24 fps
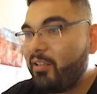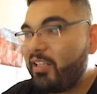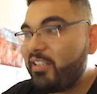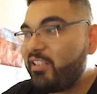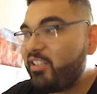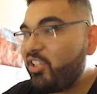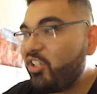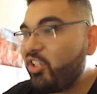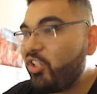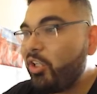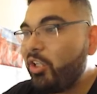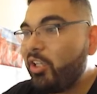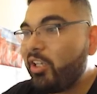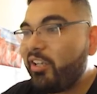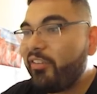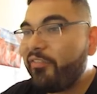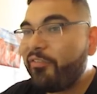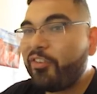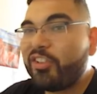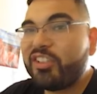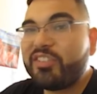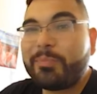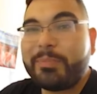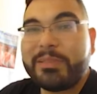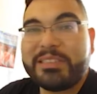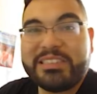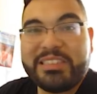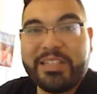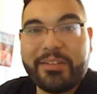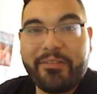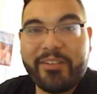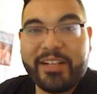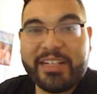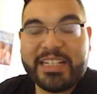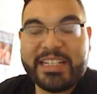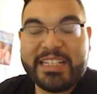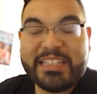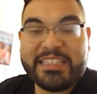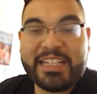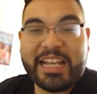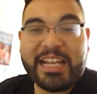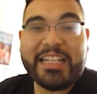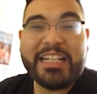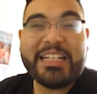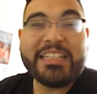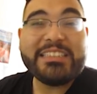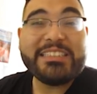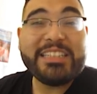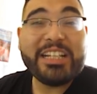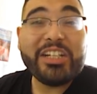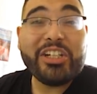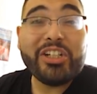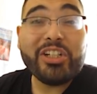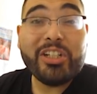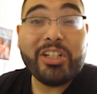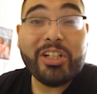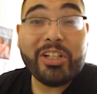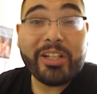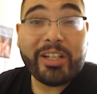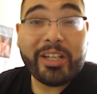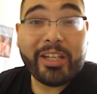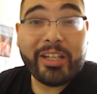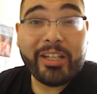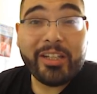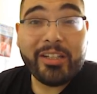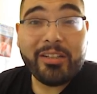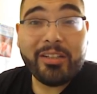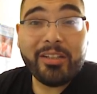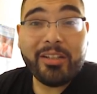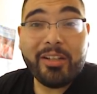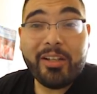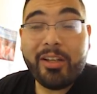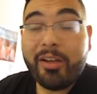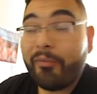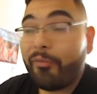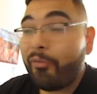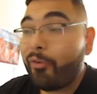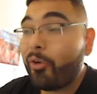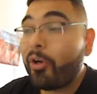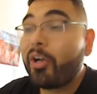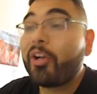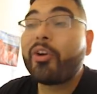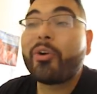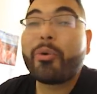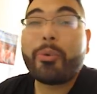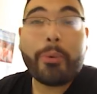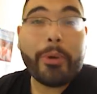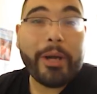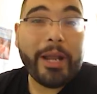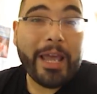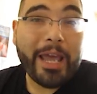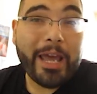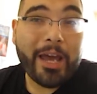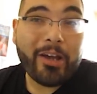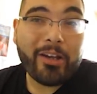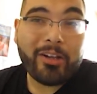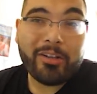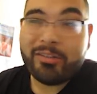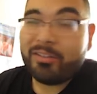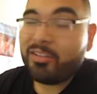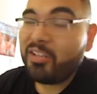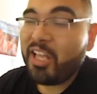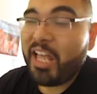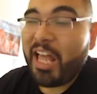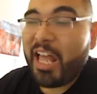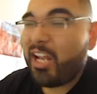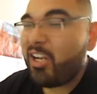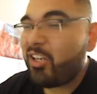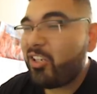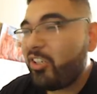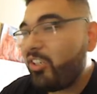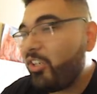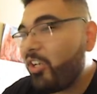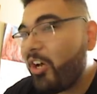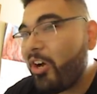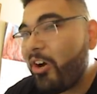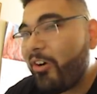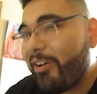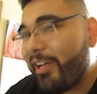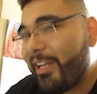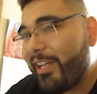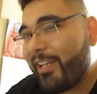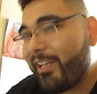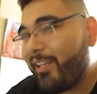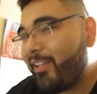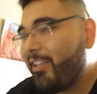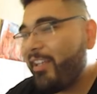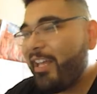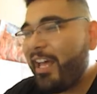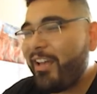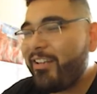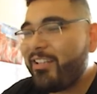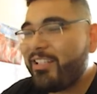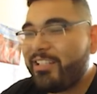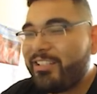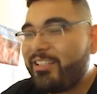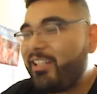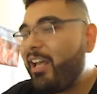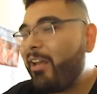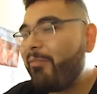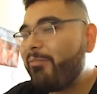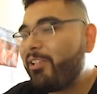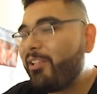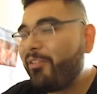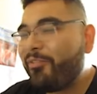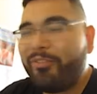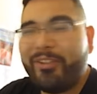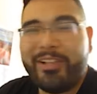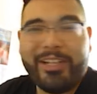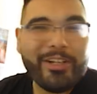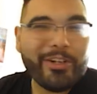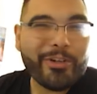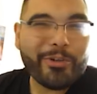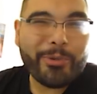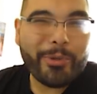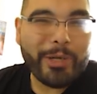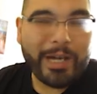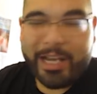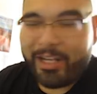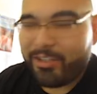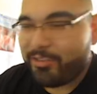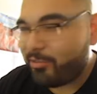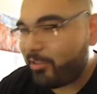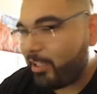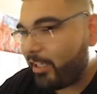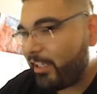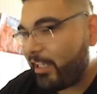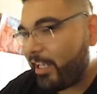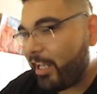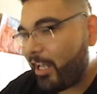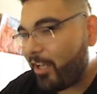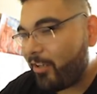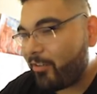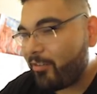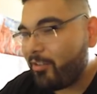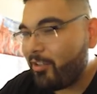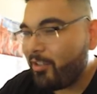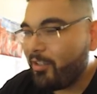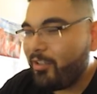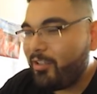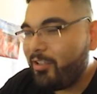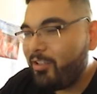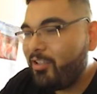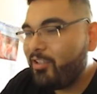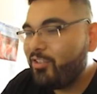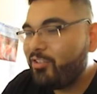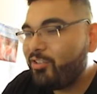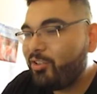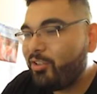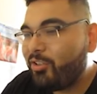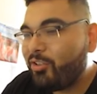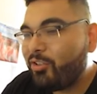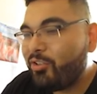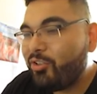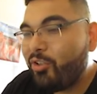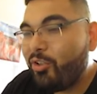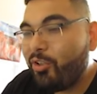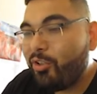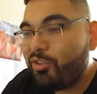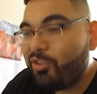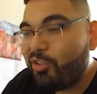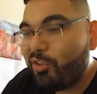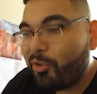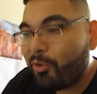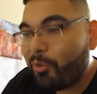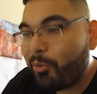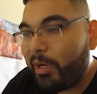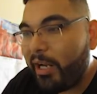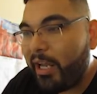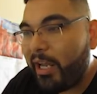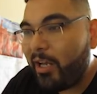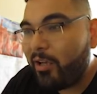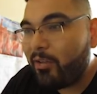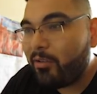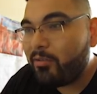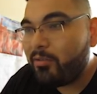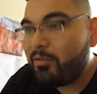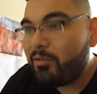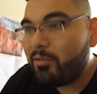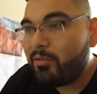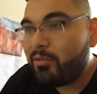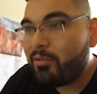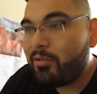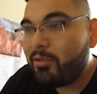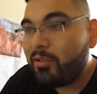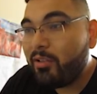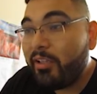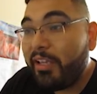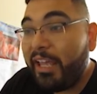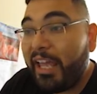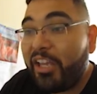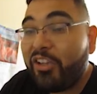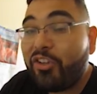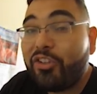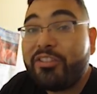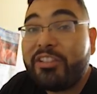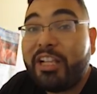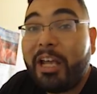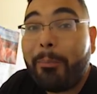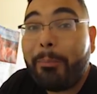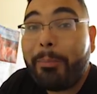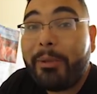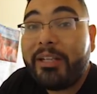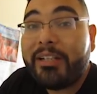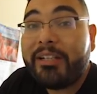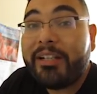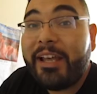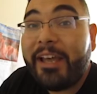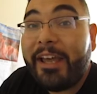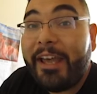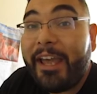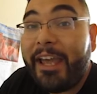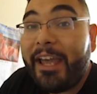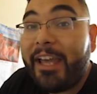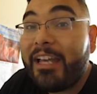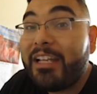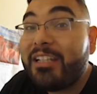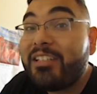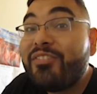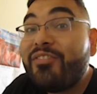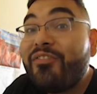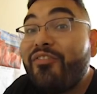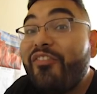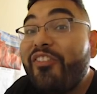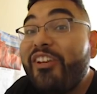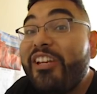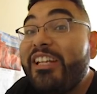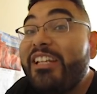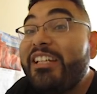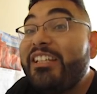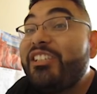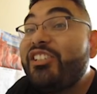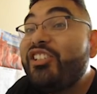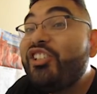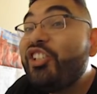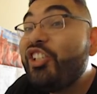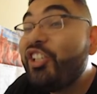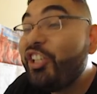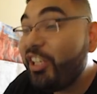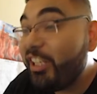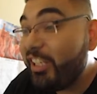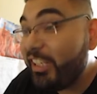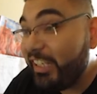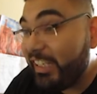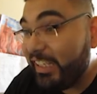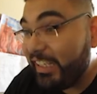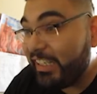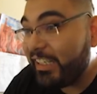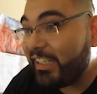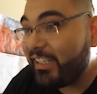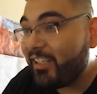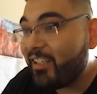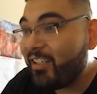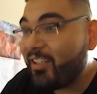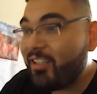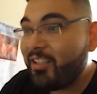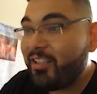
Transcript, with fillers: Let's say you're looking for a specific design. Let's say you're looking for a crown. I don't know, eh? I'm just feeling crowns right now. So you go to crown and you type in SVG.